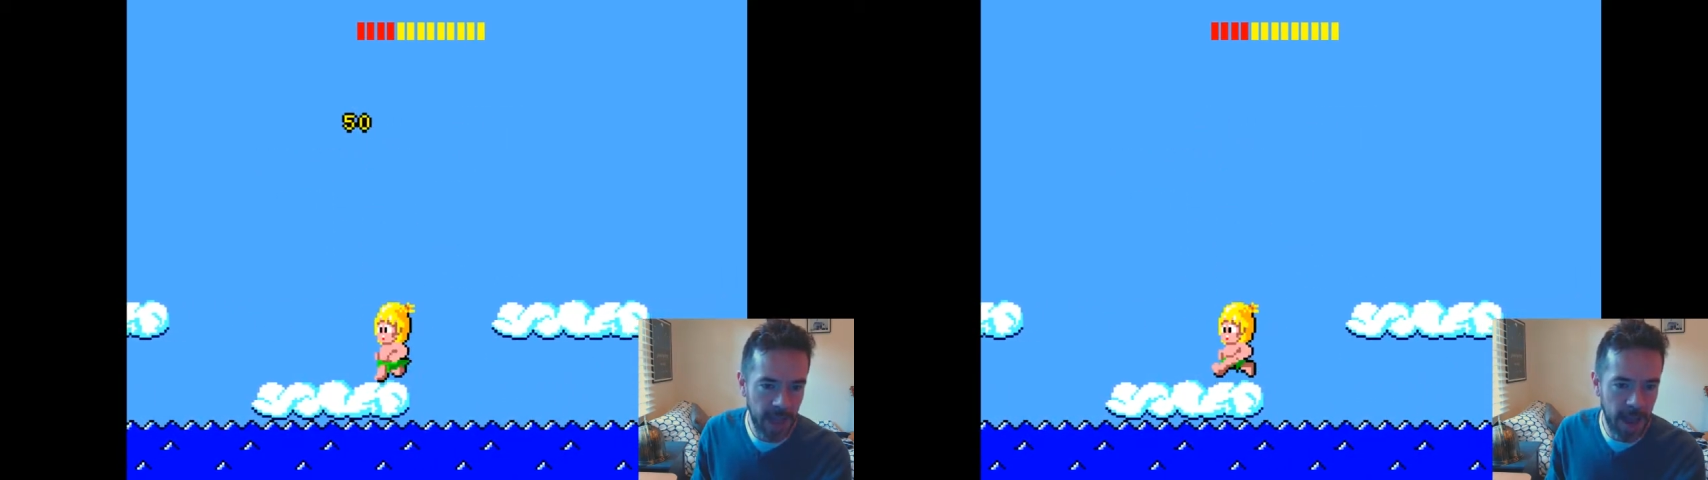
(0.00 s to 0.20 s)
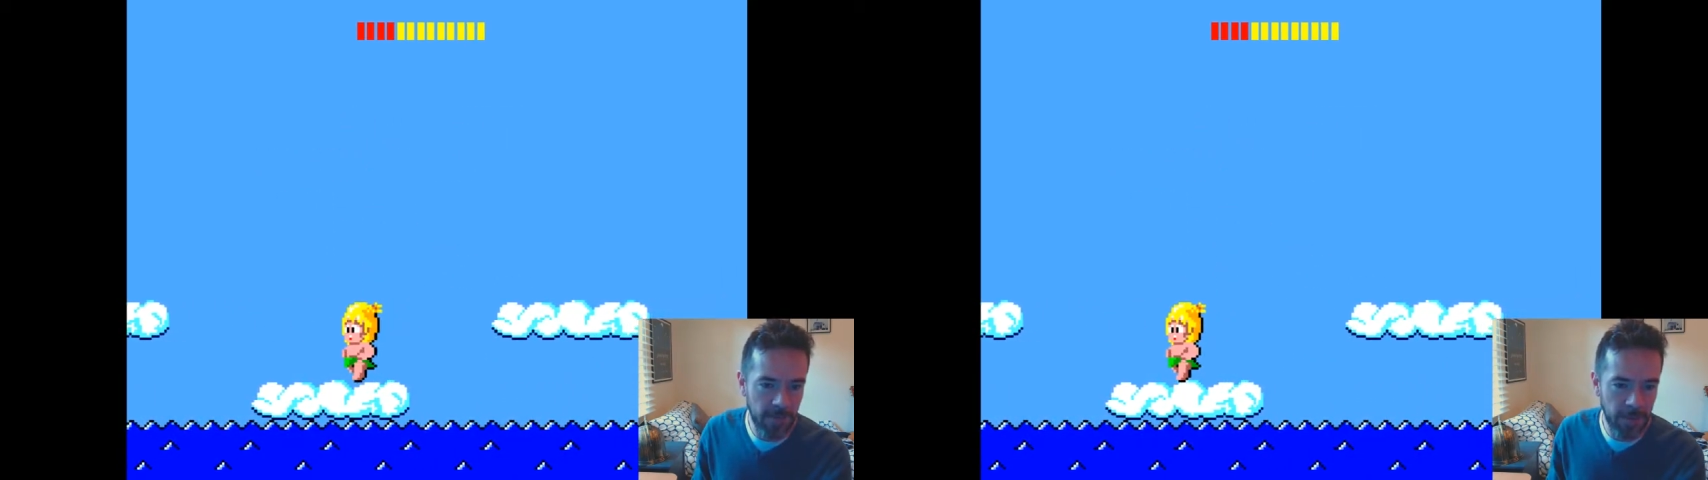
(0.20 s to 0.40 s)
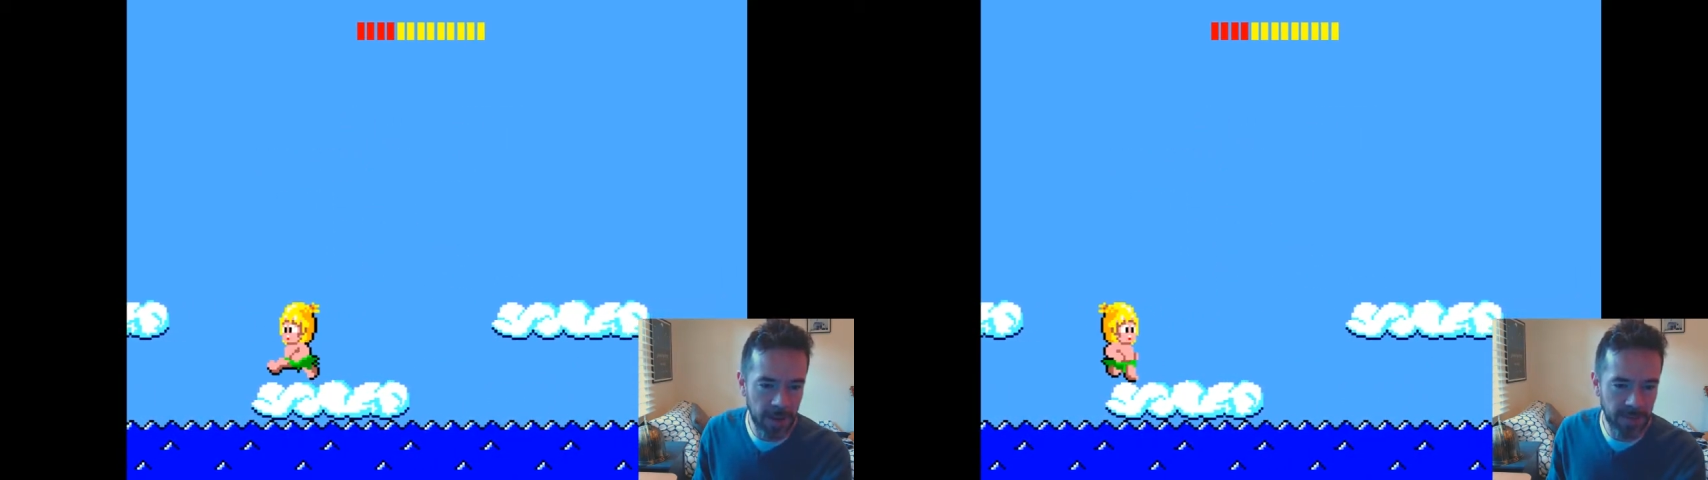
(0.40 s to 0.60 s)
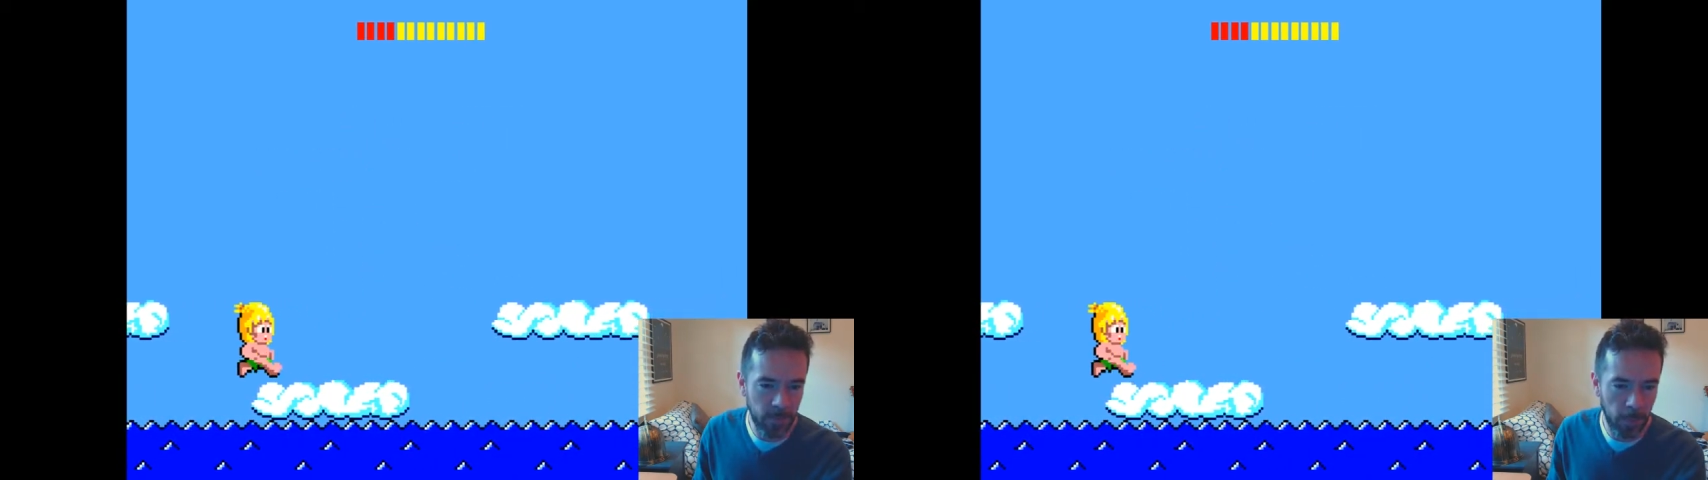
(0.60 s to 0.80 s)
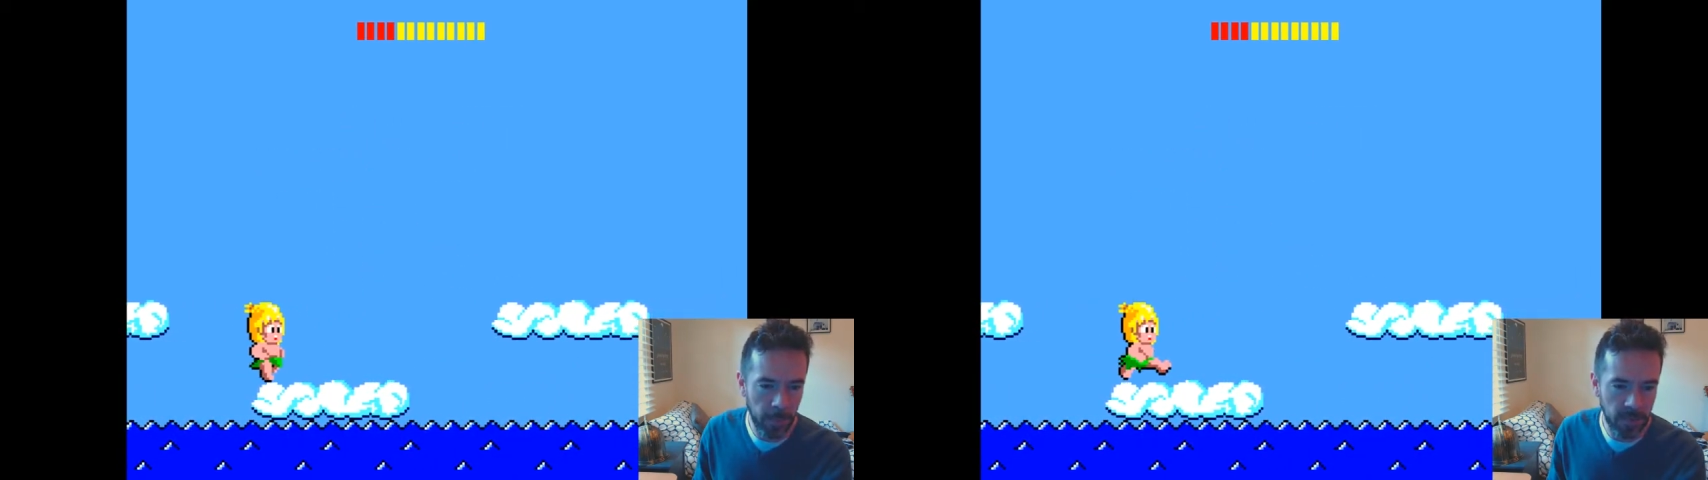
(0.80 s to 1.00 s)
every bit as
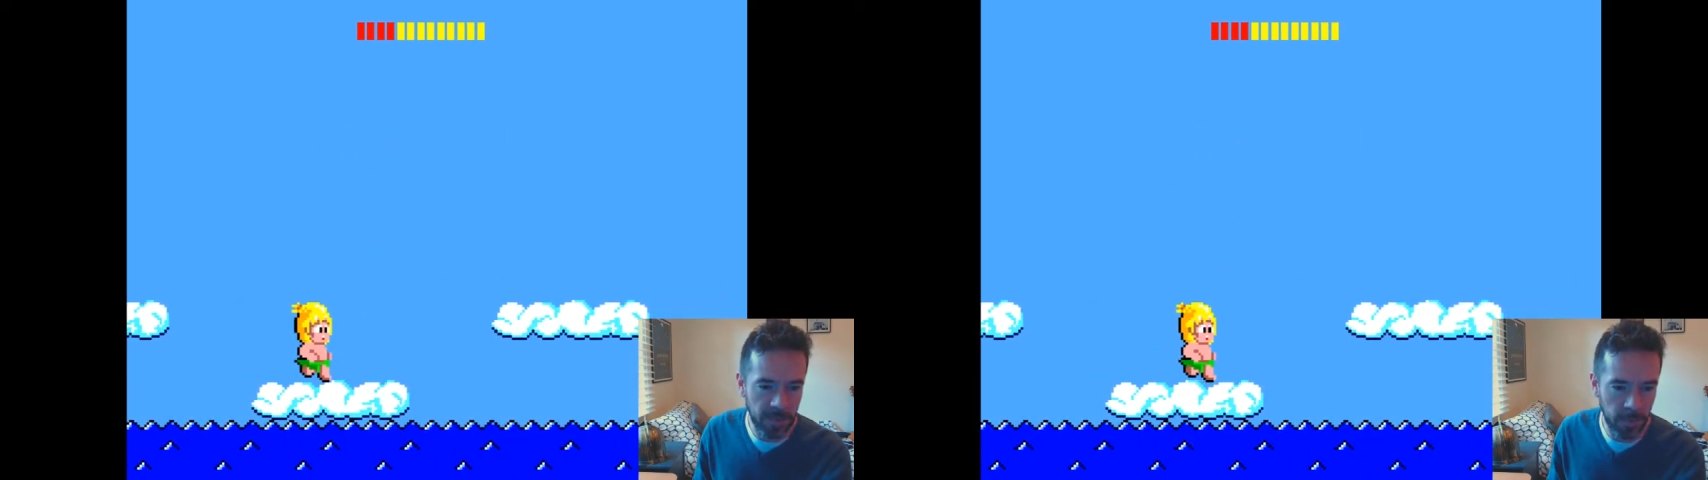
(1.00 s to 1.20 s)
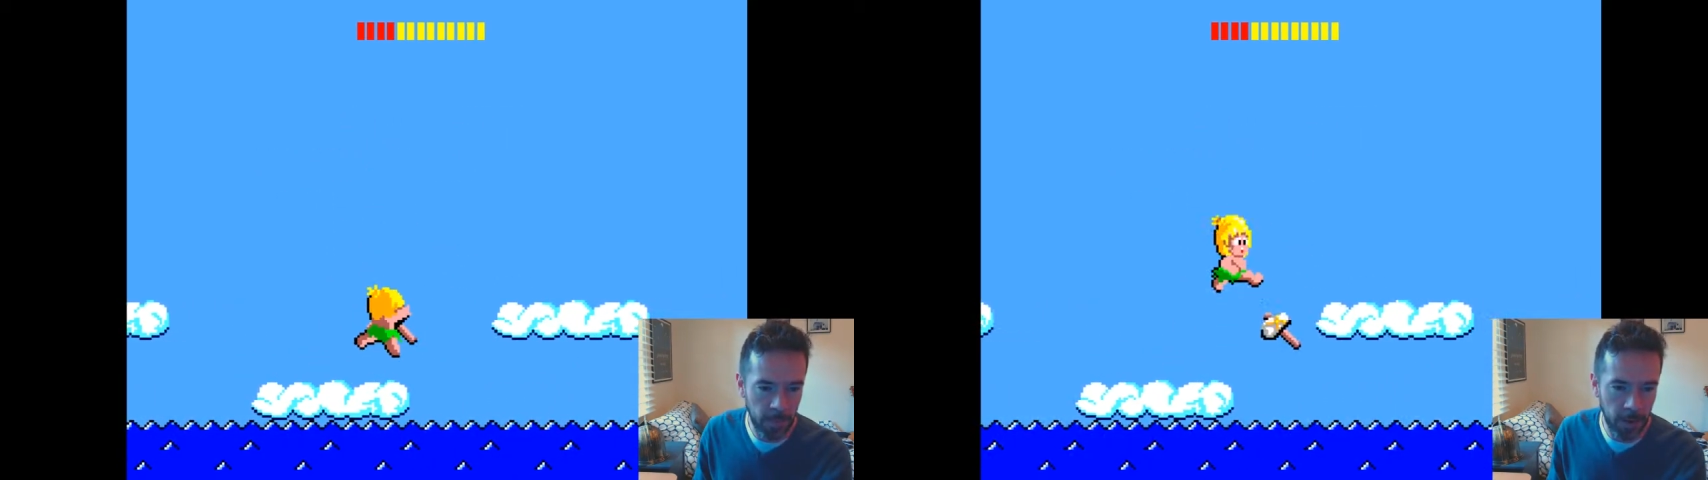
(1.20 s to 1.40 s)
popular as Super